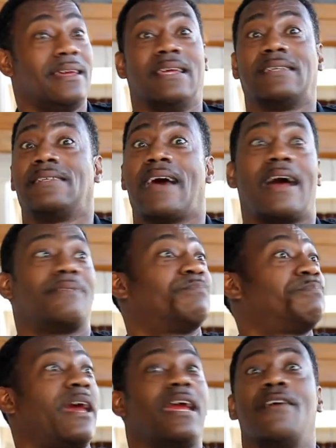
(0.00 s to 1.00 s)
It's not
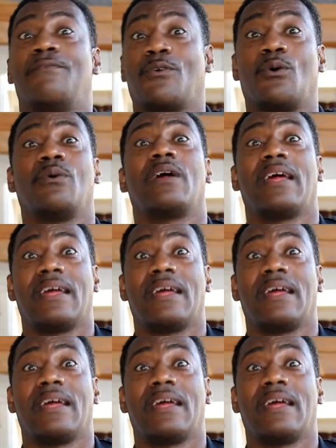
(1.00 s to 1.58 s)
painful.